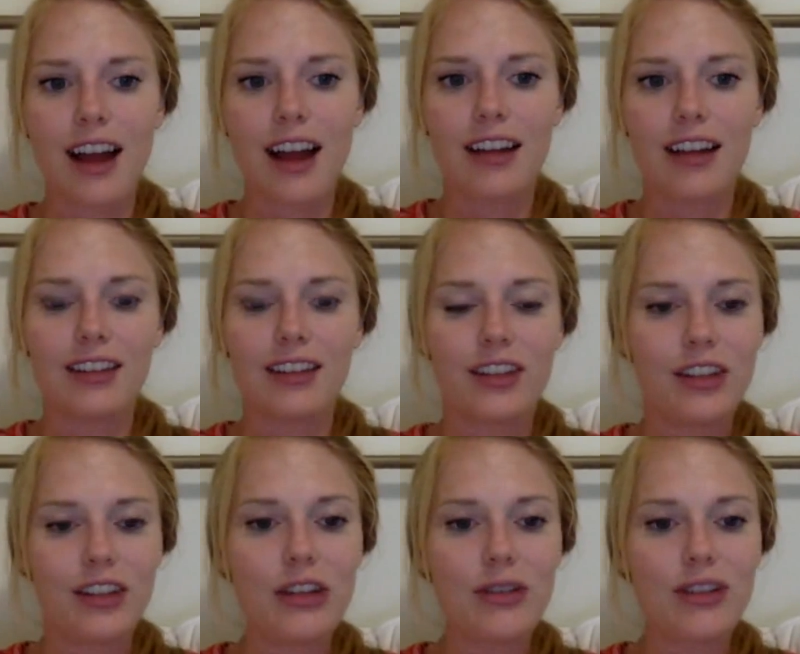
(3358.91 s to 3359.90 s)
uh, to
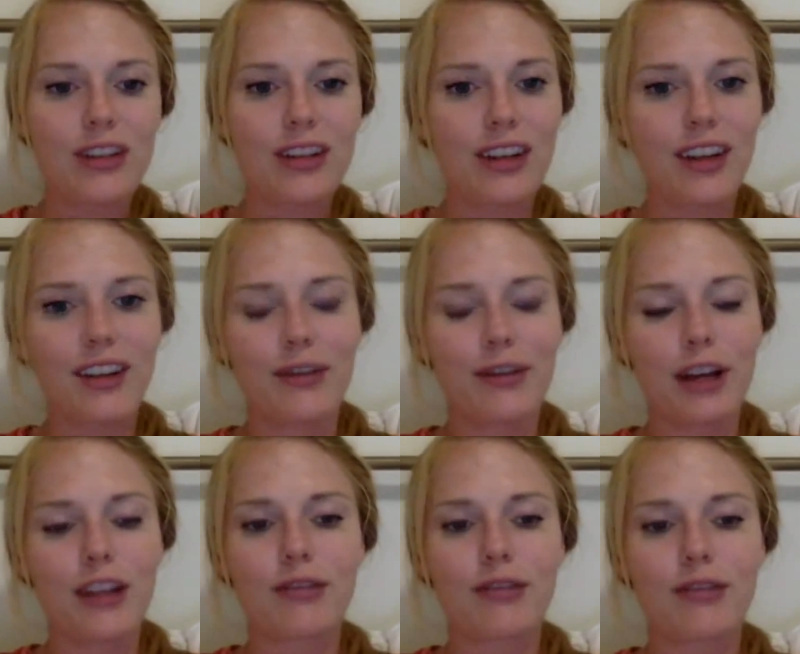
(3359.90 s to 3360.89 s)
use the
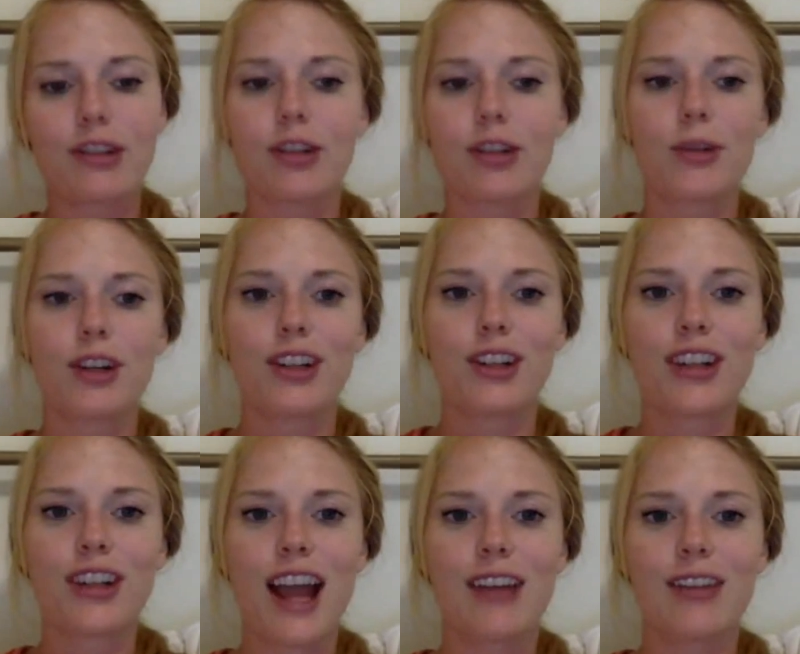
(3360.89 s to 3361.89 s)
phrase from the scriptures,
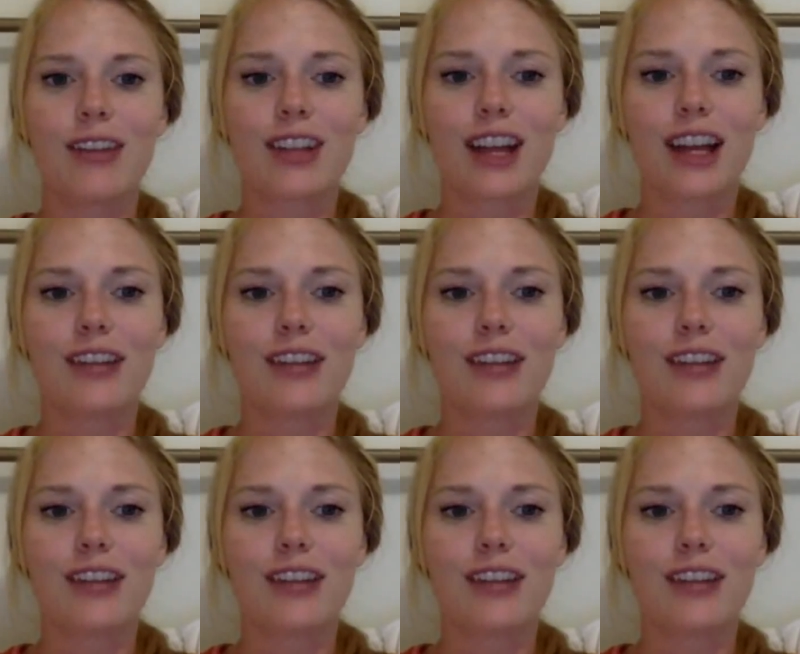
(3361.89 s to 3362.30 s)
I was kind of